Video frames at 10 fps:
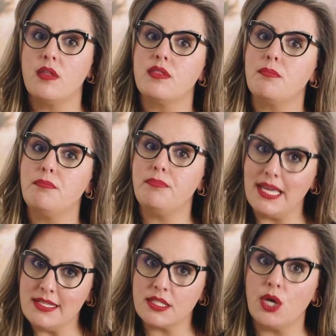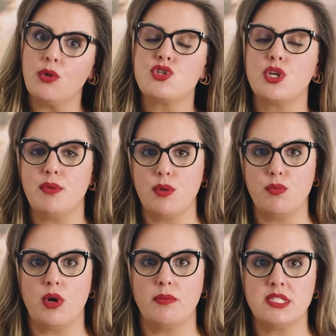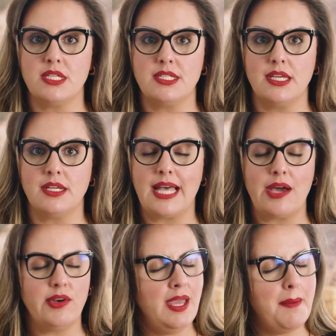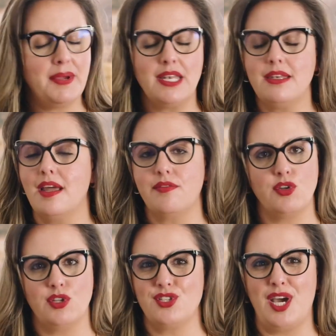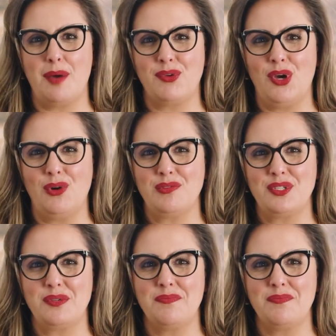The base coat should be warmed to decloud it, but never the top coat.